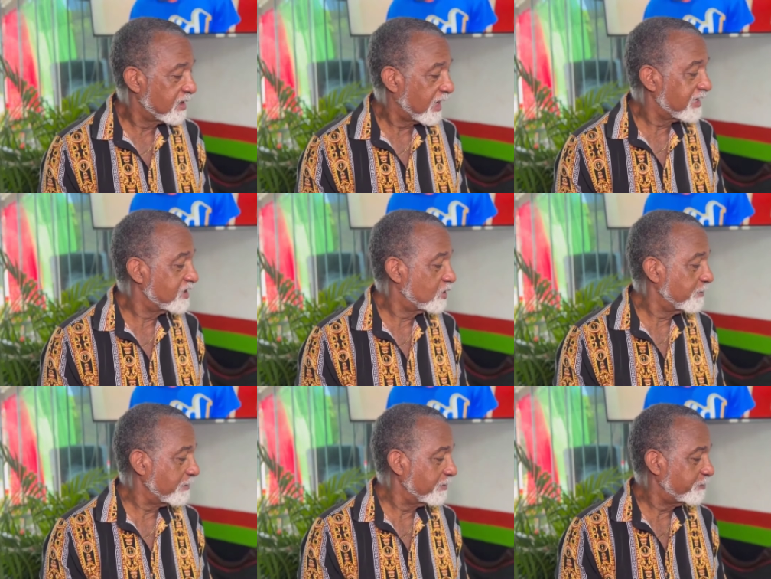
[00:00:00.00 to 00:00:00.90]
and this you
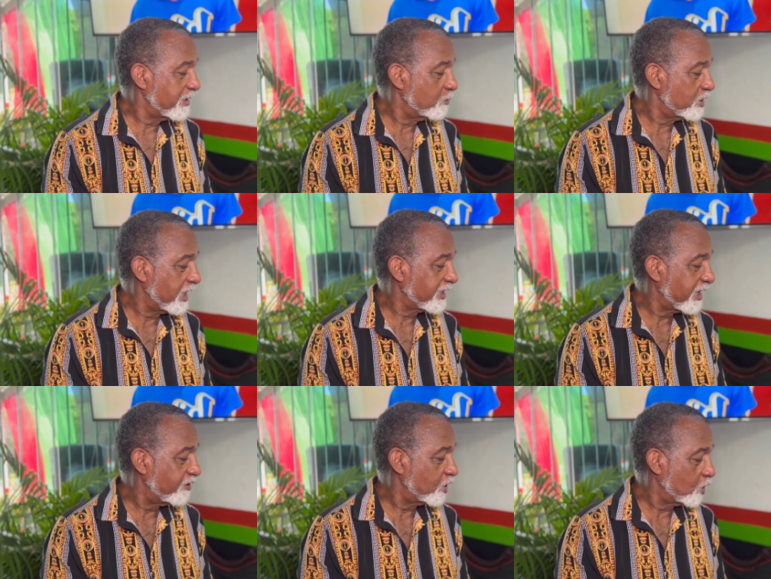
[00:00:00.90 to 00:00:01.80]
make me pay money and
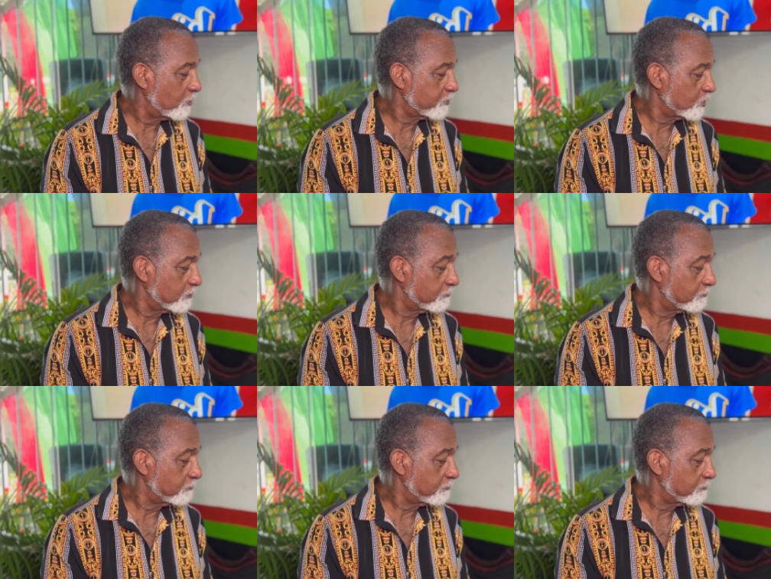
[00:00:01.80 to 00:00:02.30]
carry you come to